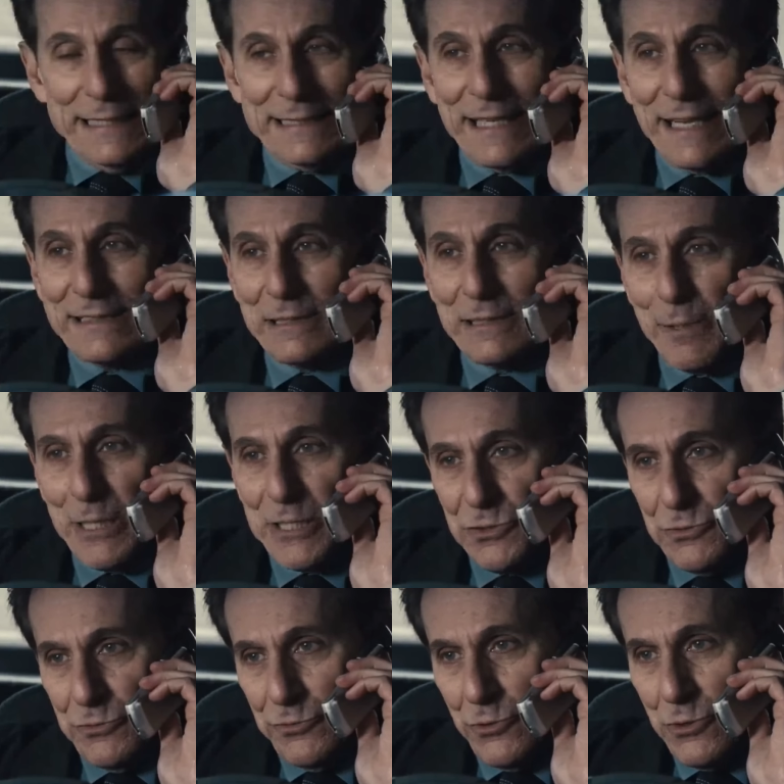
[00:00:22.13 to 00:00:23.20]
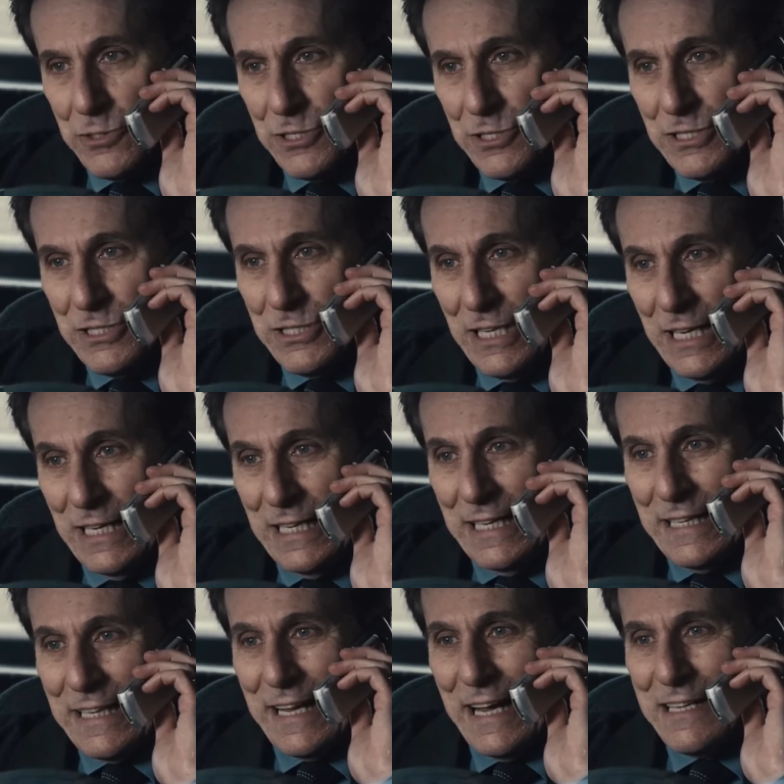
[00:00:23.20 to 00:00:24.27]
He's ex special forces.
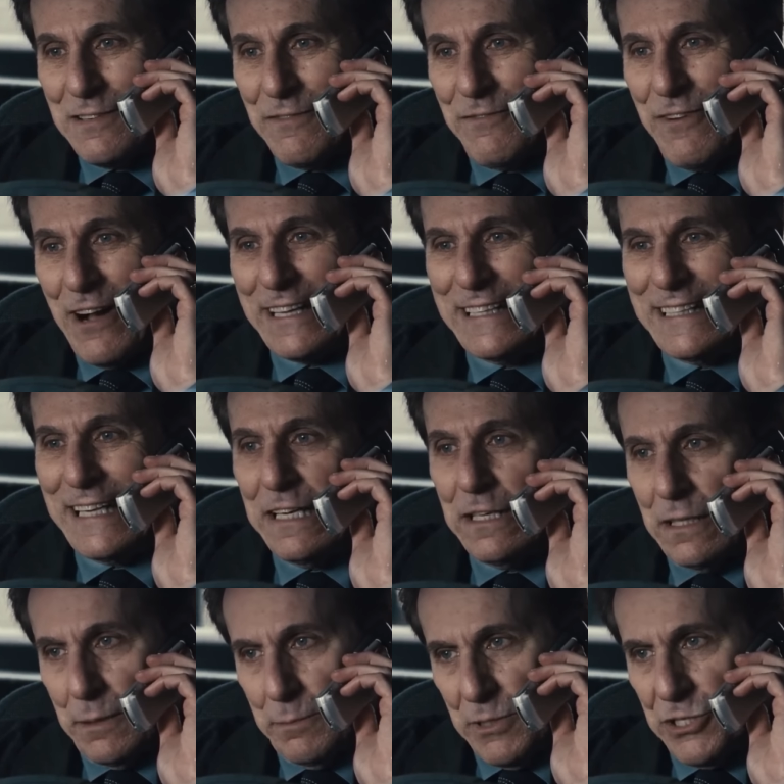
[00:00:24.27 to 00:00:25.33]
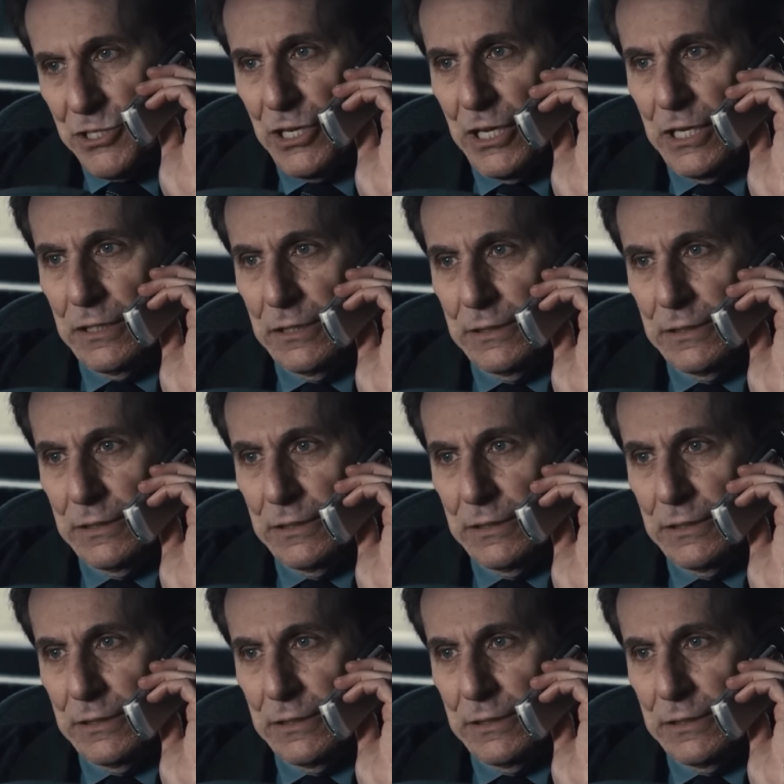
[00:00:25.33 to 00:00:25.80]
The guy's a killing machine.